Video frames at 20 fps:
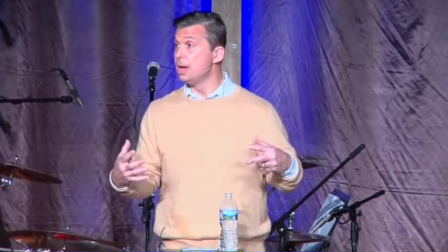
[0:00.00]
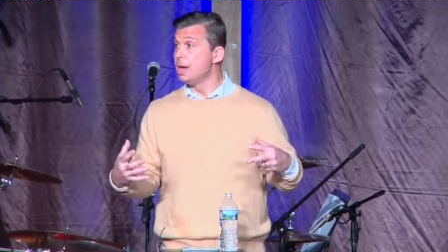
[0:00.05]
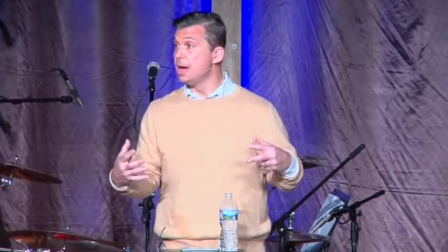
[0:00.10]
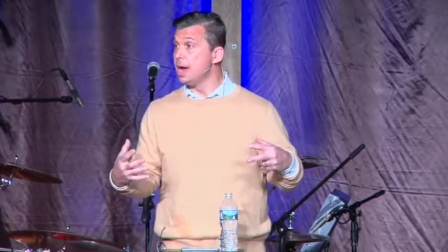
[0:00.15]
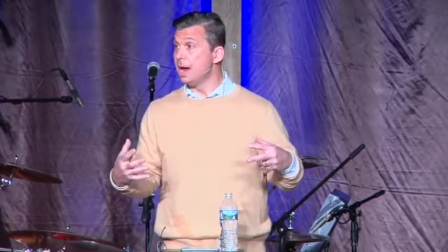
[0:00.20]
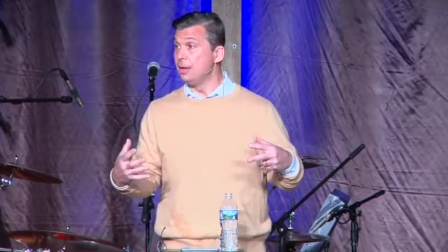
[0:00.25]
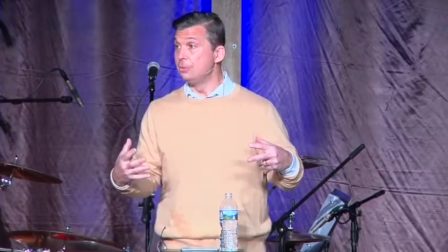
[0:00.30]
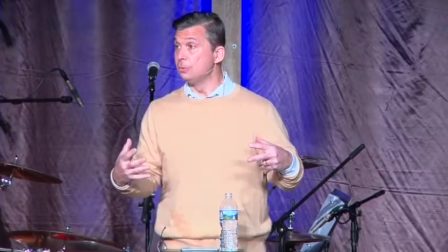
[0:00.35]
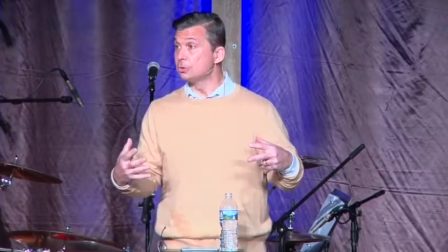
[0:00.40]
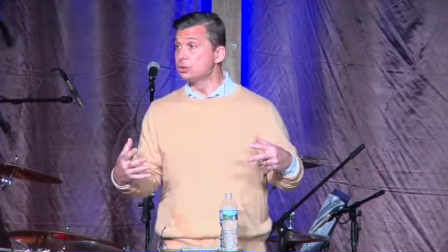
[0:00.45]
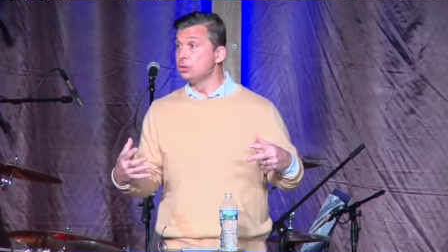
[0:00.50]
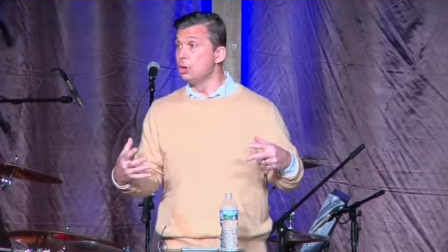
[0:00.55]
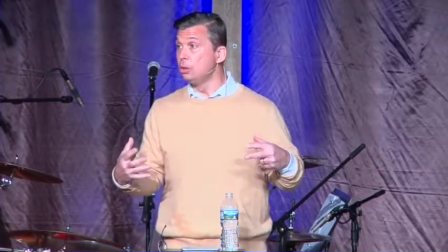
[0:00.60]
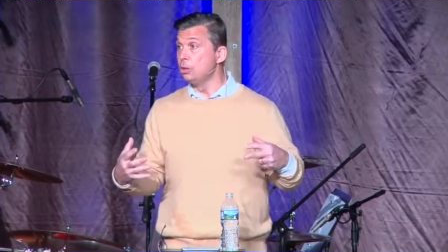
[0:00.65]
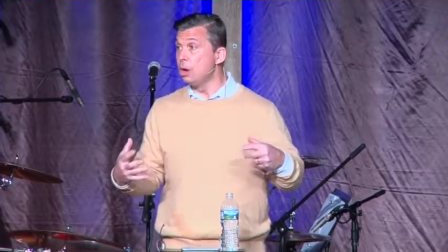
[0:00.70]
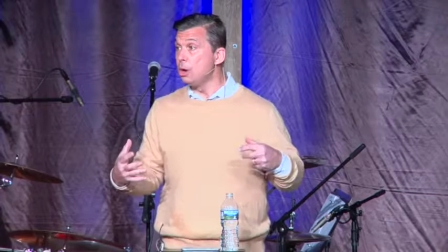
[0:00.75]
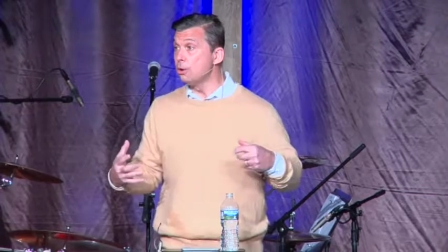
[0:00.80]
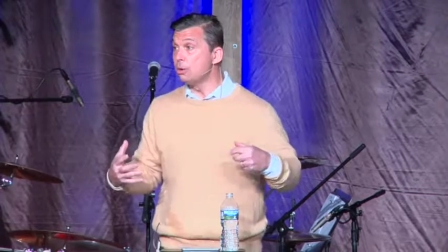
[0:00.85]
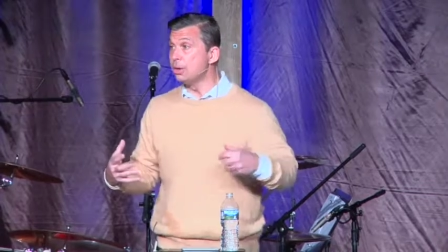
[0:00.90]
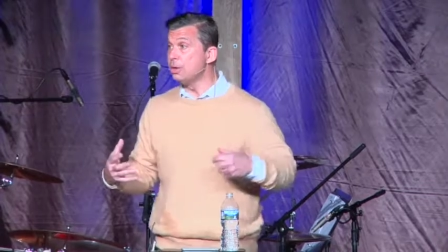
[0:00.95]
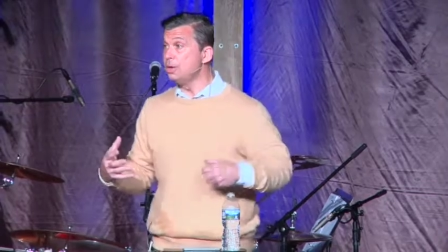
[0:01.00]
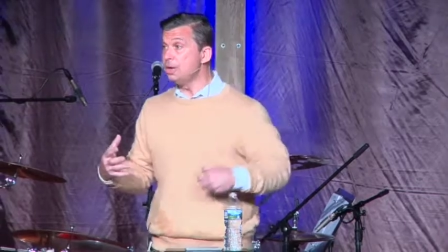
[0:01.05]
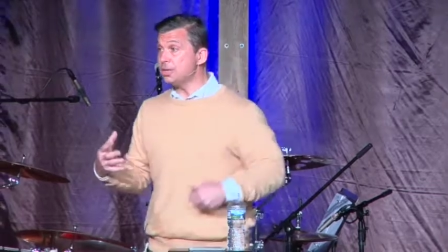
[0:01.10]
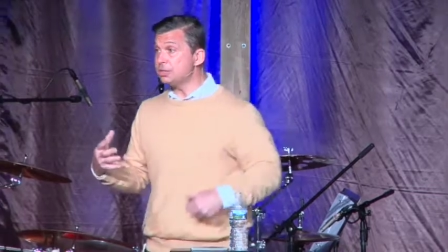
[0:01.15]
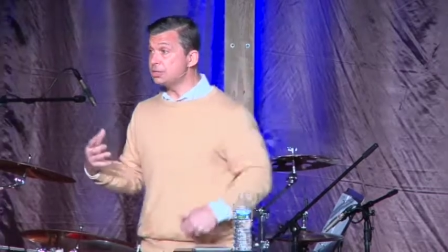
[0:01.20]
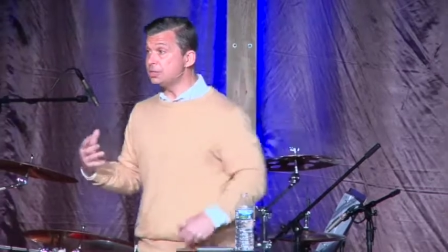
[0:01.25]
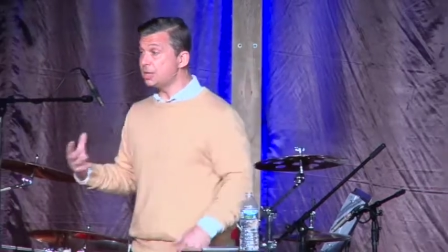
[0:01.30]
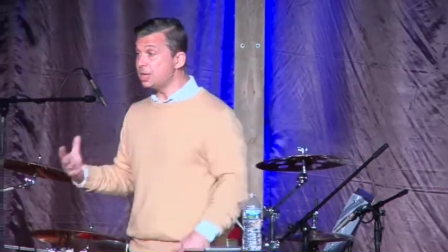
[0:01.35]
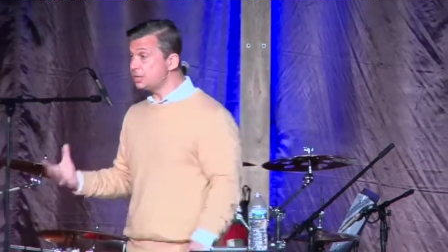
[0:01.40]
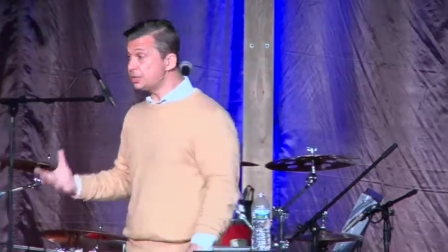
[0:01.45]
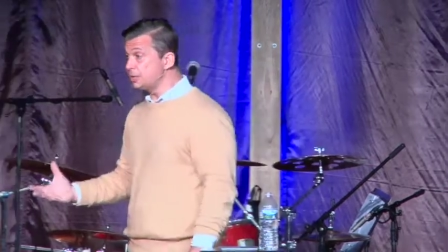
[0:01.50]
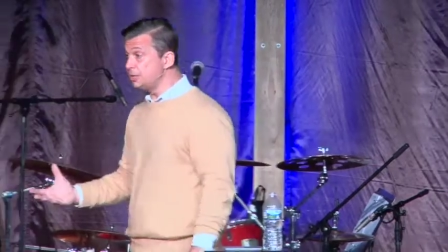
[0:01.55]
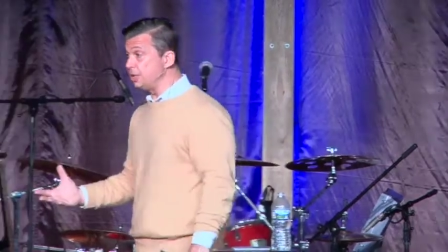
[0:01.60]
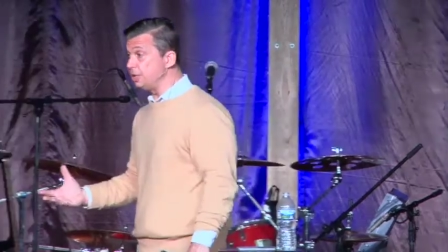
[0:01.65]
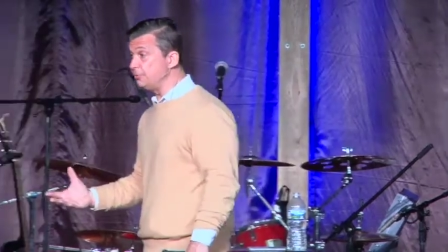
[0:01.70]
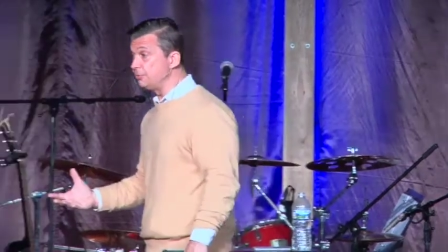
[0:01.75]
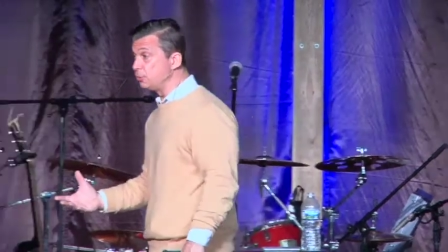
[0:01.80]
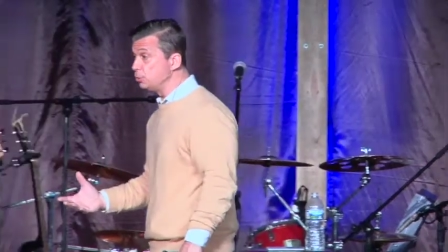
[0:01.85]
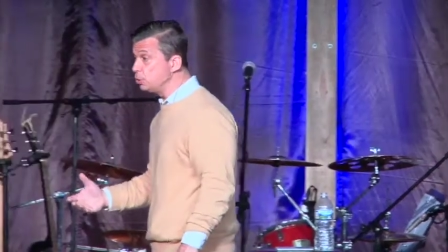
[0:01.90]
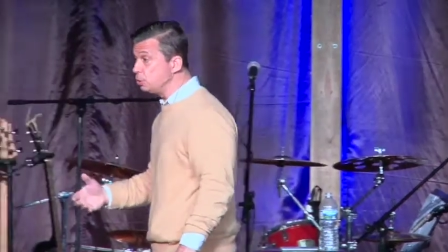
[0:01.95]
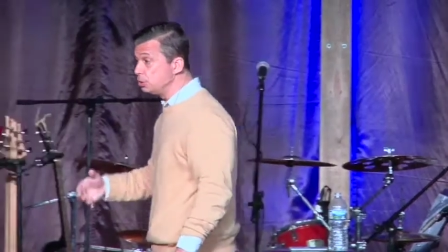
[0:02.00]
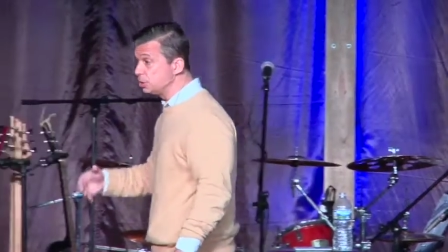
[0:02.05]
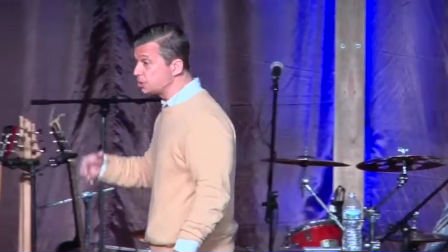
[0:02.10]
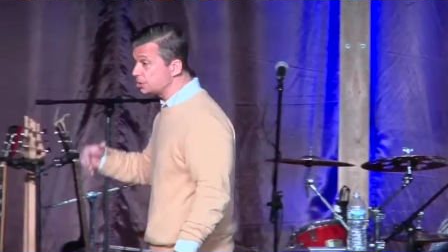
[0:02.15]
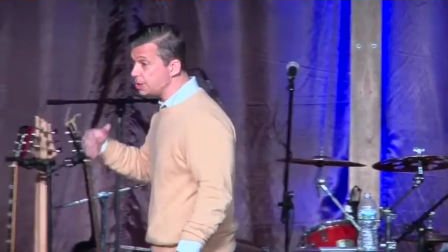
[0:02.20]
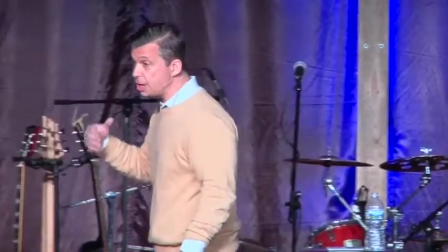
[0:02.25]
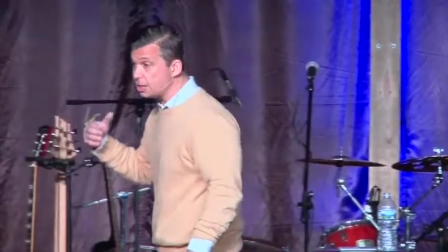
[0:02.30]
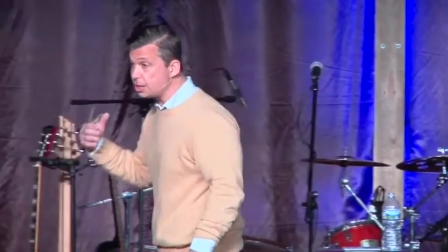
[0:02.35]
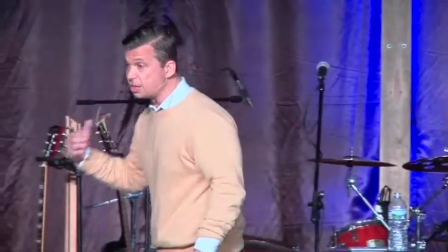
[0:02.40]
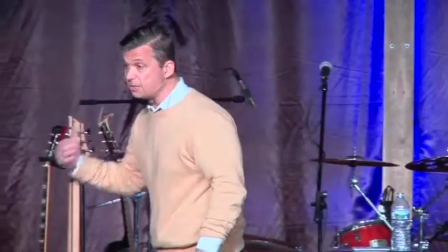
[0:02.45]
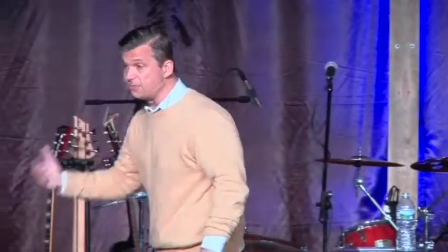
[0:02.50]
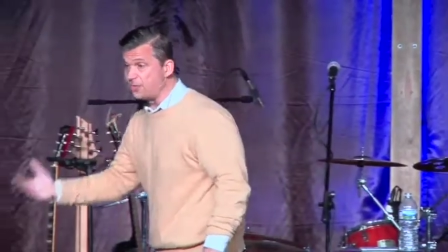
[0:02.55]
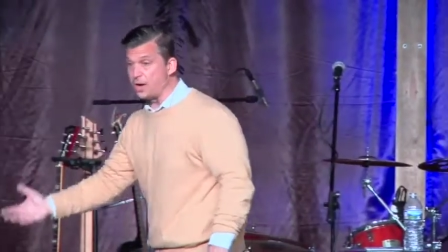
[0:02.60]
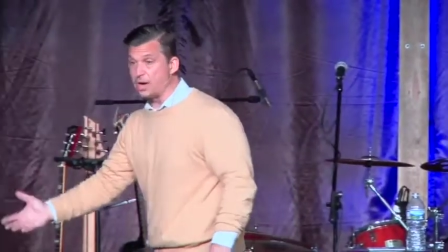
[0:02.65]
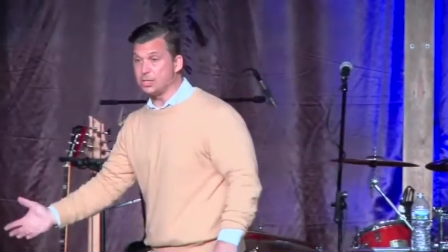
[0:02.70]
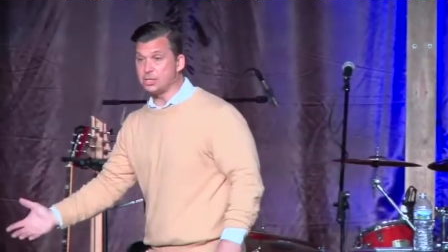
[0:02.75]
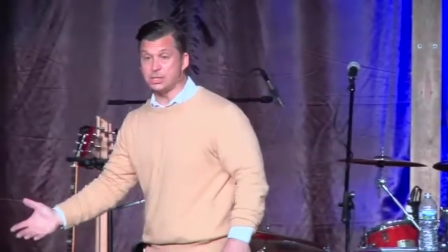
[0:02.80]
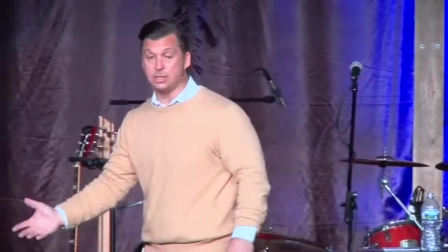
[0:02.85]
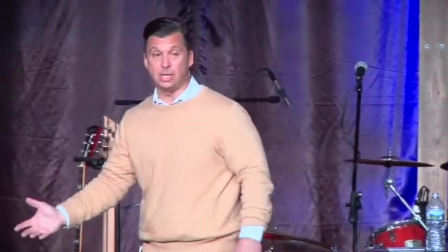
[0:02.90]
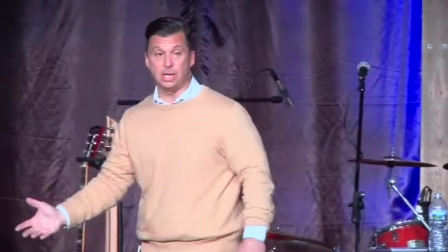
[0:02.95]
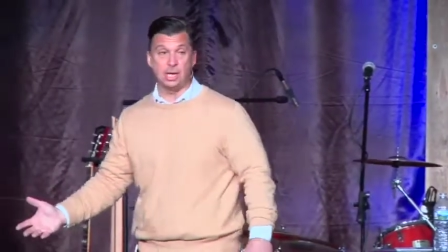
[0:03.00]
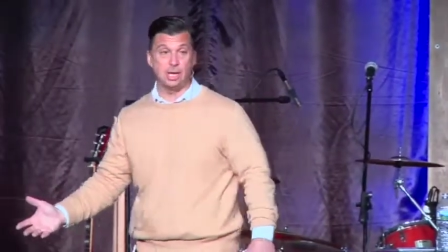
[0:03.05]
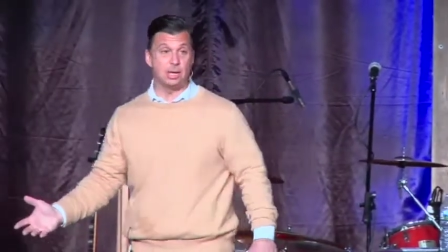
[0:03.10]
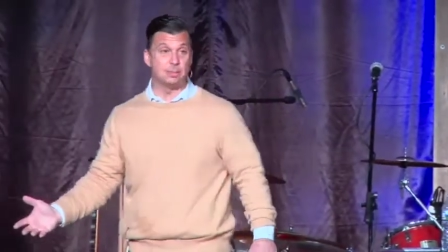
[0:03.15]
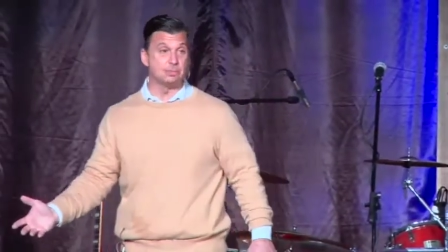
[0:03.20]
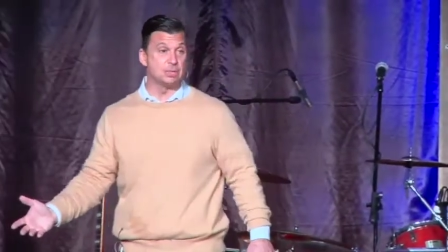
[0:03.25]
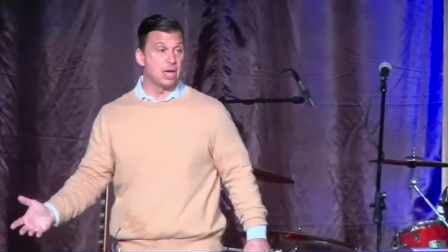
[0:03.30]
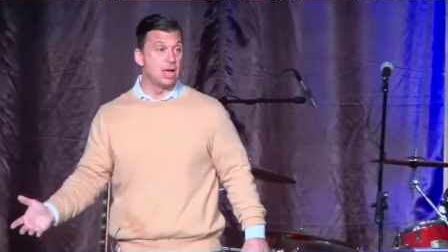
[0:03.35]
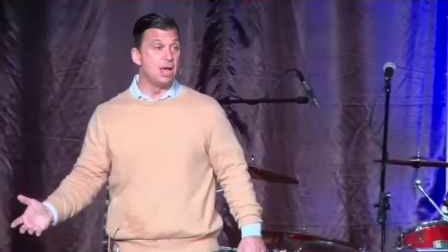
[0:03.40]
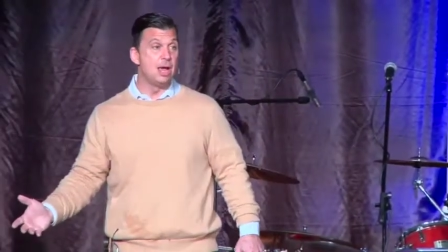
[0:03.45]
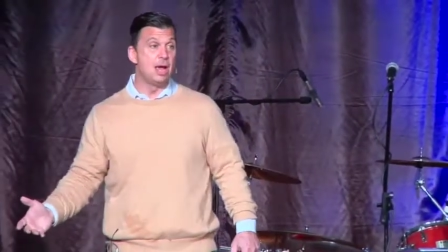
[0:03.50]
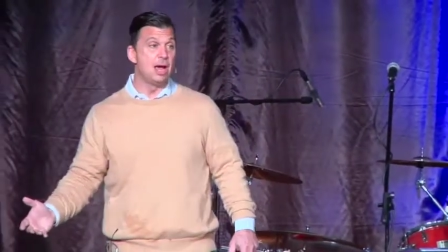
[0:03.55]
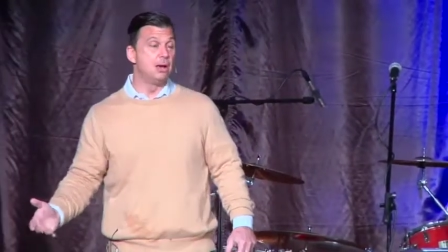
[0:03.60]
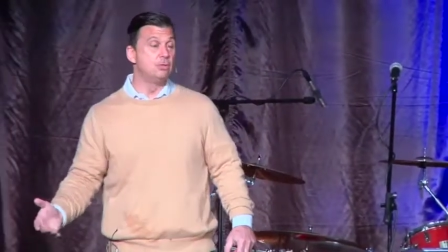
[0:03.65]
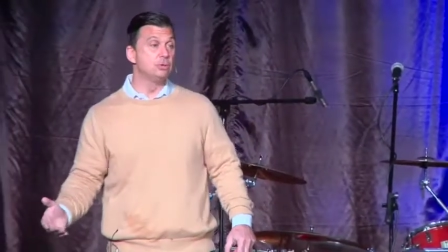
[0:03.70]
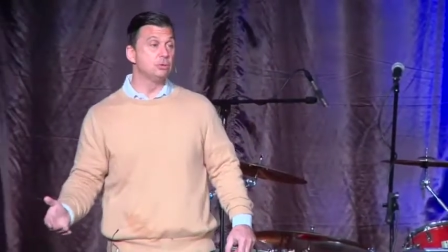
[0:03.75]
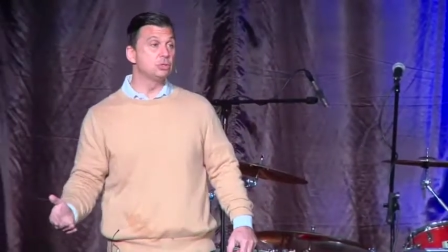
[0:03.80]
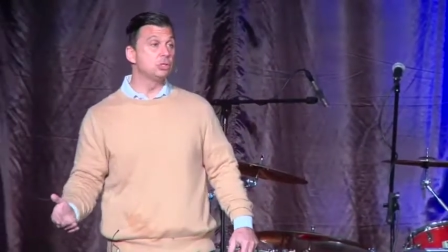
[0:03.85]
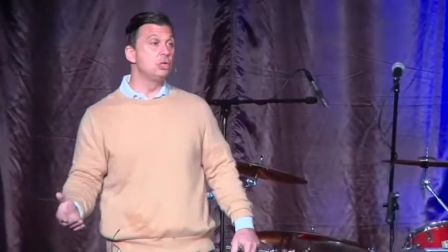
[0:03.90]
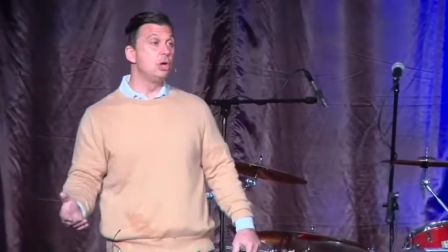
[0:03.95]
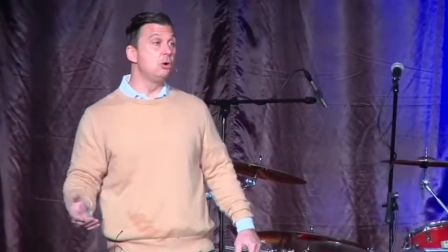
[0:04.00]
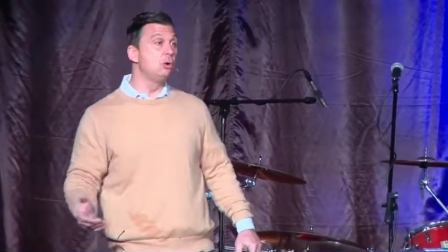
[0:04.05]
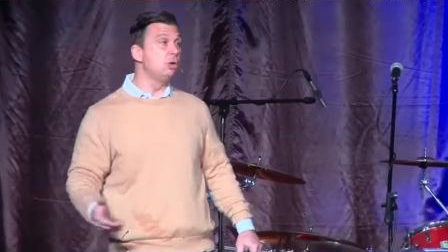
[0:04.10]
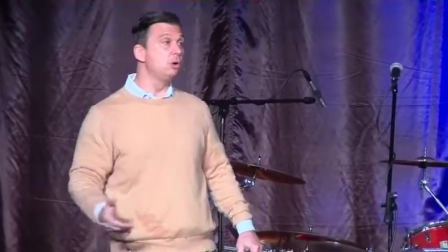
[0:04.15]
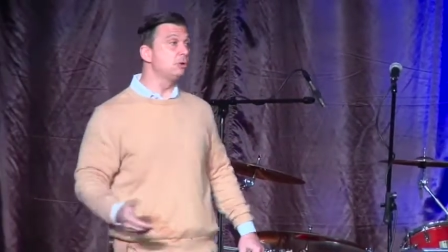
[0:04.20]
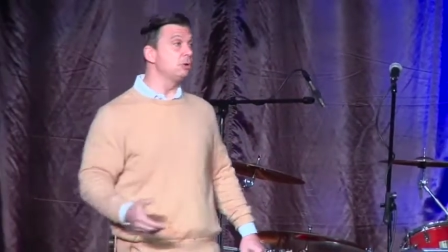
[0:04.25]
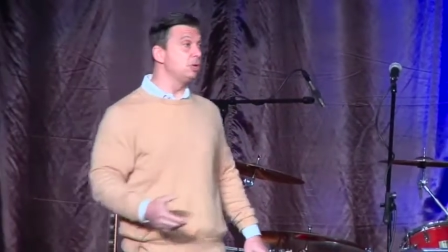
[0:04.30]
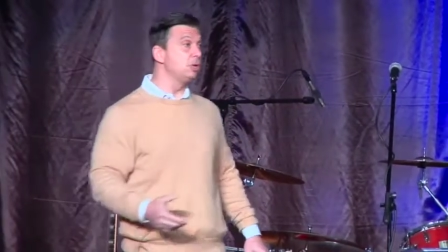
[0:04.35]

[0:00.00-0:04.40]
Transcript: And there's no longer a necessity for you to sacrifice lambs, and there's no longer a